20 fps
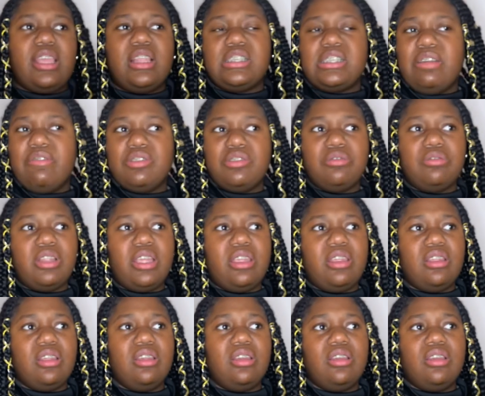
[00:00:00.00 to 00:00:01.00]
It's never too
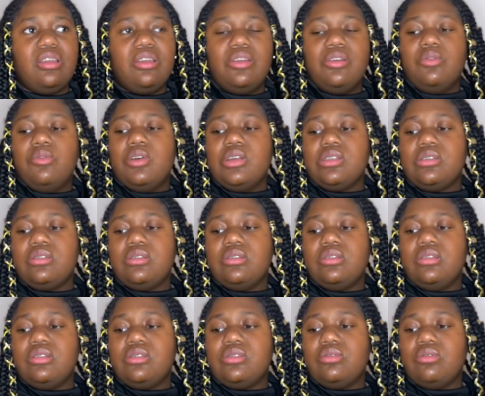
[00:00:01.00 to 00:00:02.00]
late? Or is
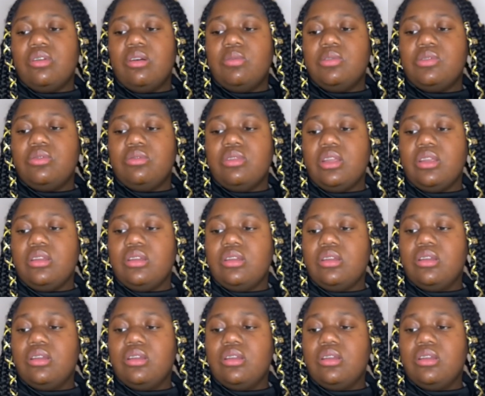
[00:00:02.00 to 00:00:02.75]
it's always too late?